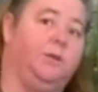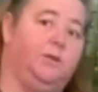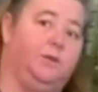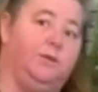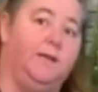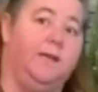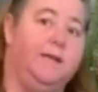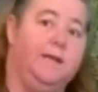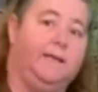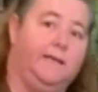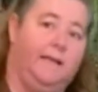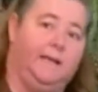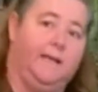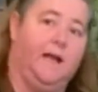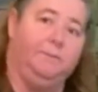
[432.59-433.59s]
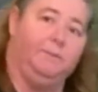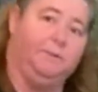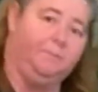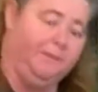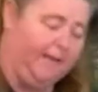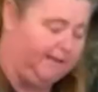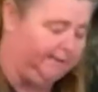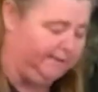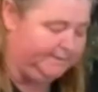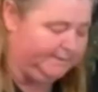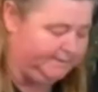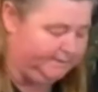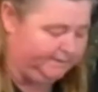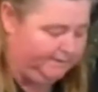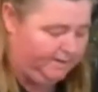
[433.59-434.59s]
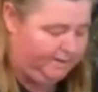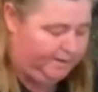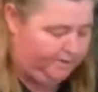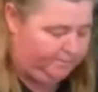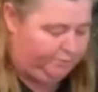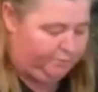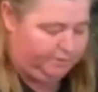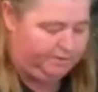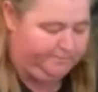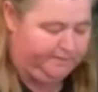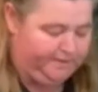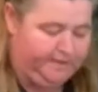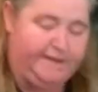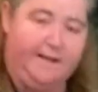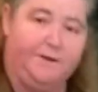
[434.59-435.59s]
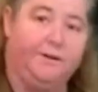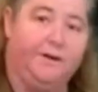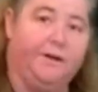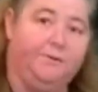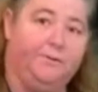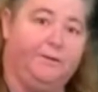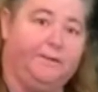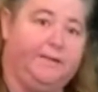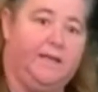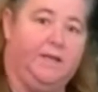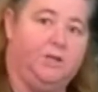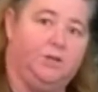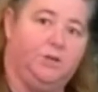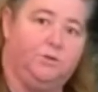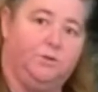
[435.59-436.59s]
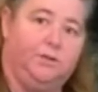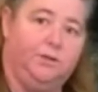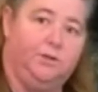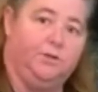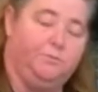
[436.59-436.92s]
You could get a couple of pallets and put them in an area and get your dog,